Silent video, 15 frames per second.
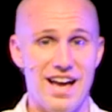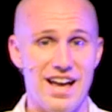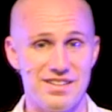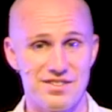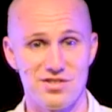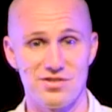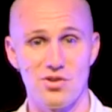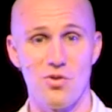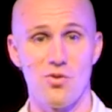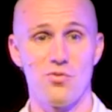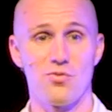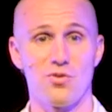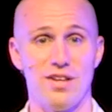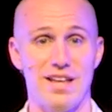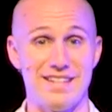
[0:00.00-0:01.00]
hot
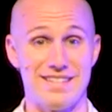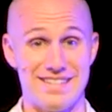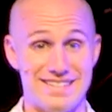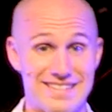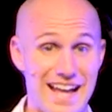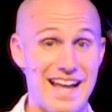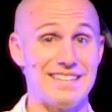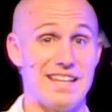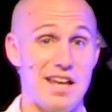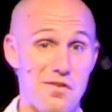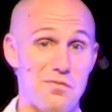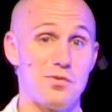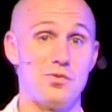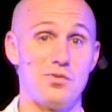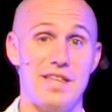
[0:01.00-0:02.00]
stove realizes not to
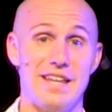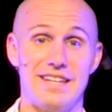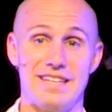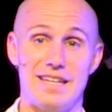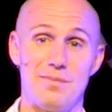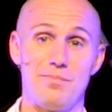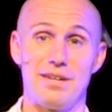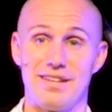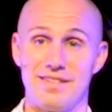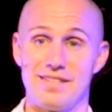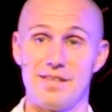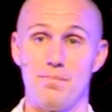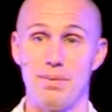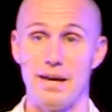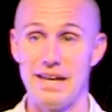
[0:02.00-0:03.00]
ever do that again because
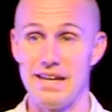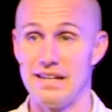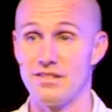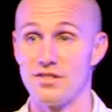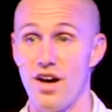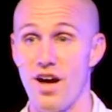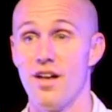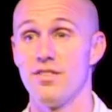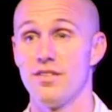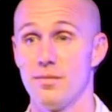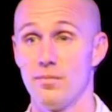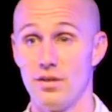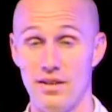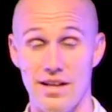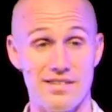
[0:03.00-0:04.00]
the pain taught
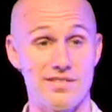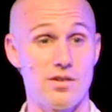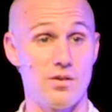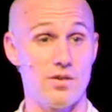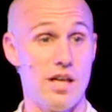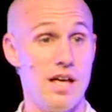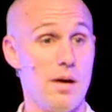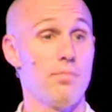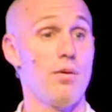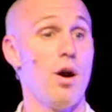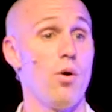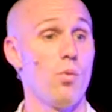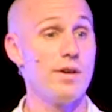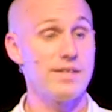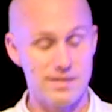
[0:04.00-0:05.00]
them a lesson,
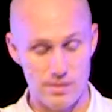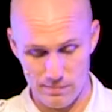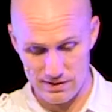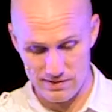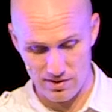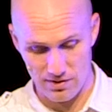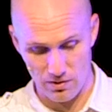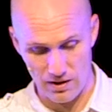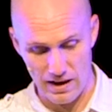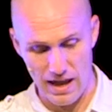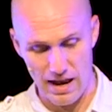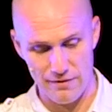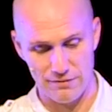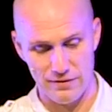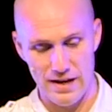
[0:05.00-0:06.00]
brought wisdom into their
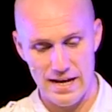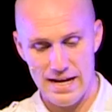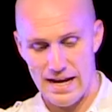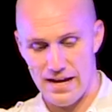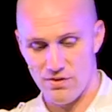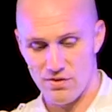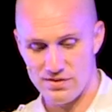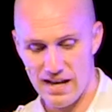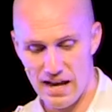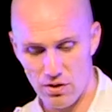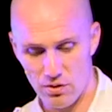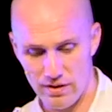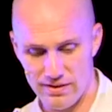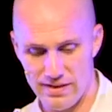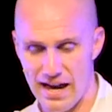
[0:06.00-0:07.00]
life. And there's not
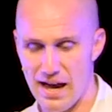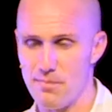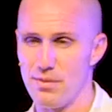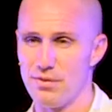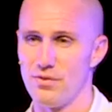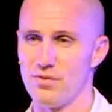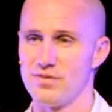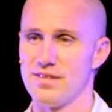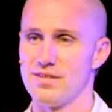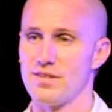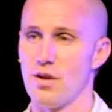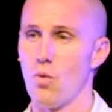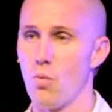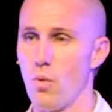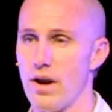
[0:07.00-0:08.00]
only that, but there's this
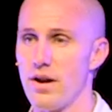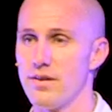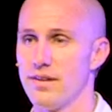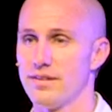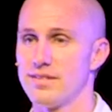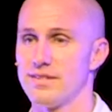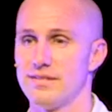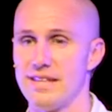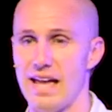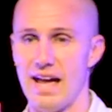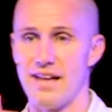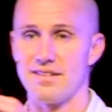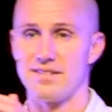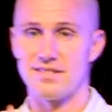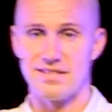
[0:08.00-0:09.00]
awareness
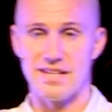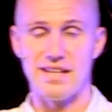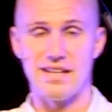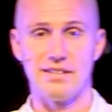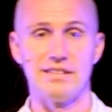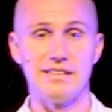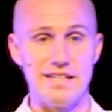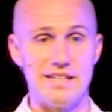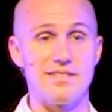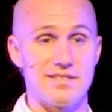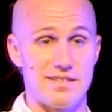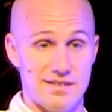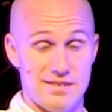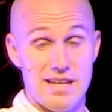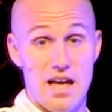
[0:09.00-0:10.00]
that sin leads
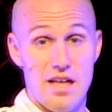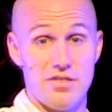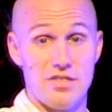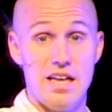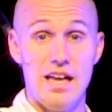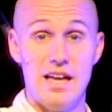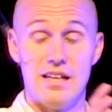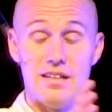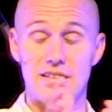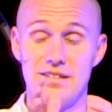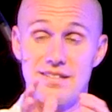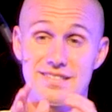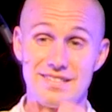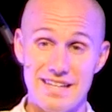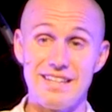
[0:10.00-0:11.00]
to death,
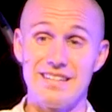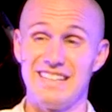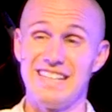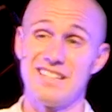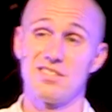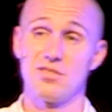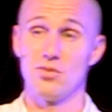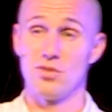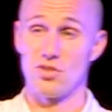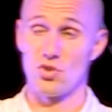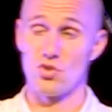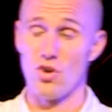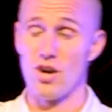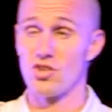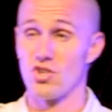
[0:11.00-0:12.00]
sin leads to
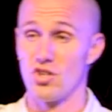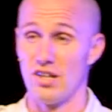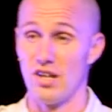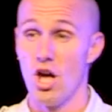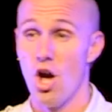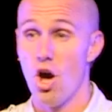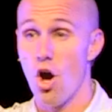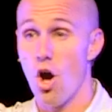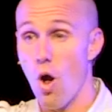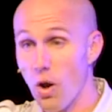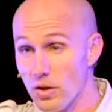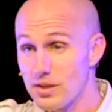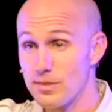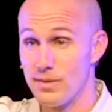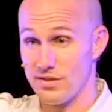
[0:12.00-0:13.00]
destruction,
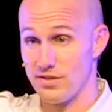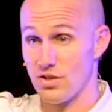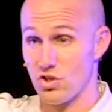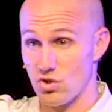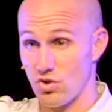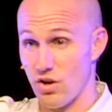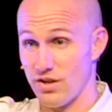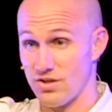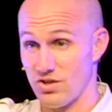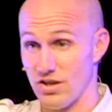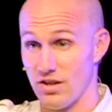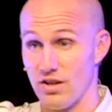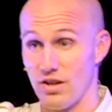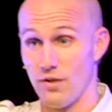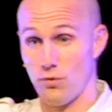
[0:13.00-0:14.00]
ultimate
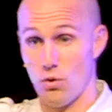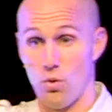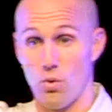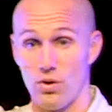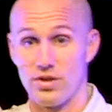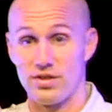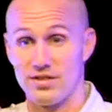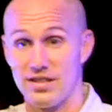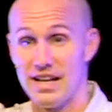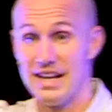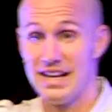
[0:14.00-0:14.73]
destruction, of course,